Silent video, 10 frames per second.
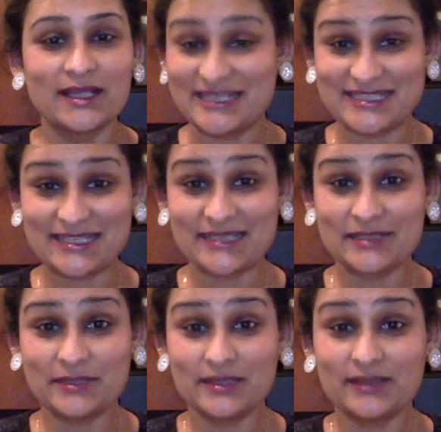Is it in
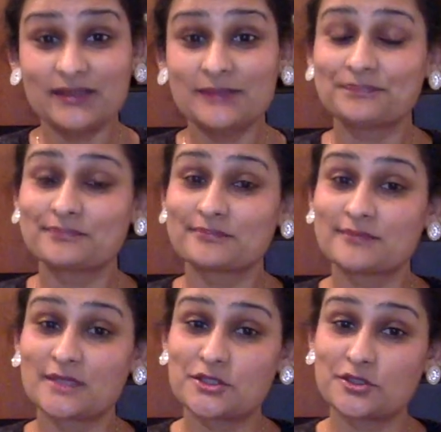the mail?
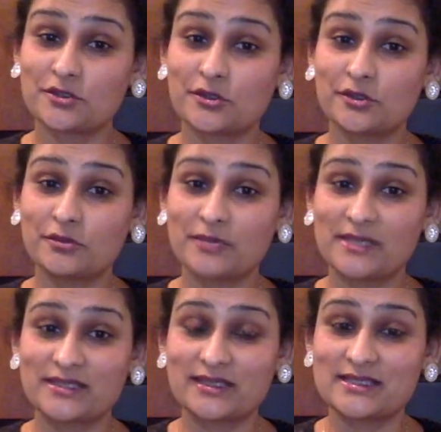Should you
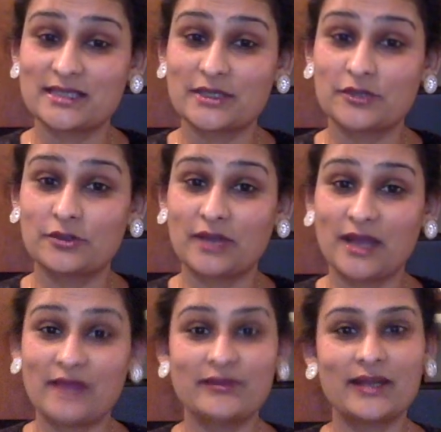basically say you don't
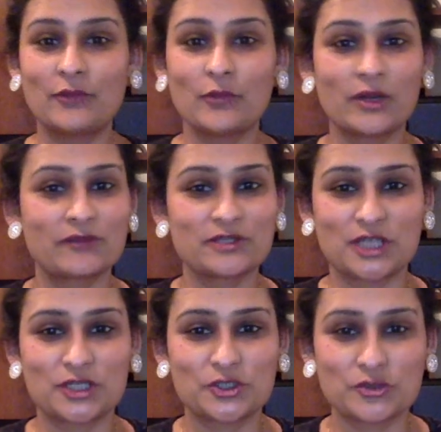have it? And what if the
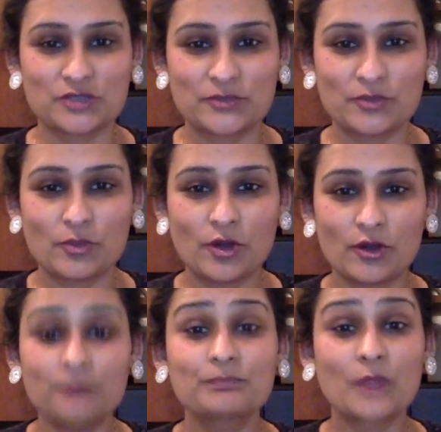check shows up
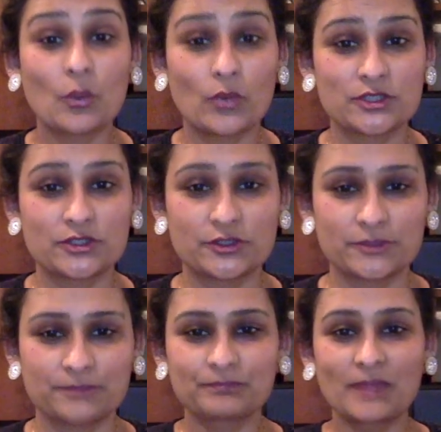tomorrow? What to do?
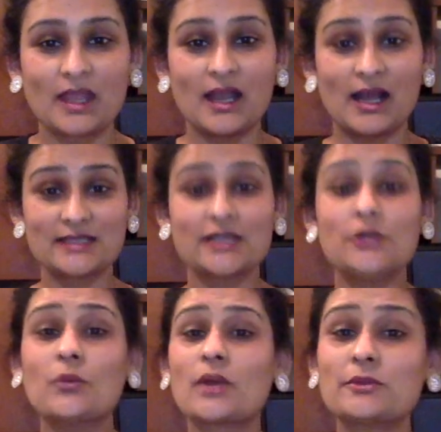I'll tell
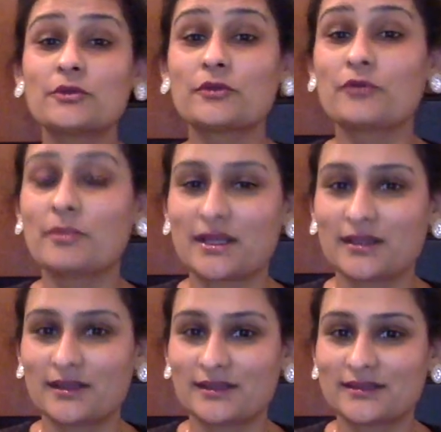you what I'm doing for my
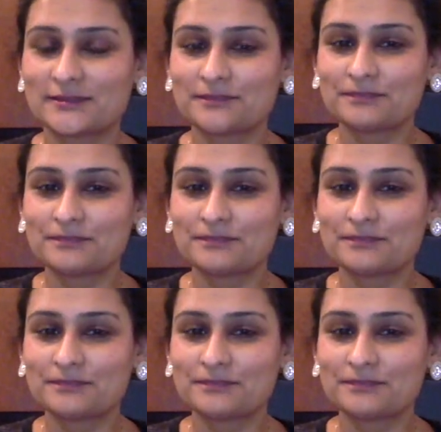clients.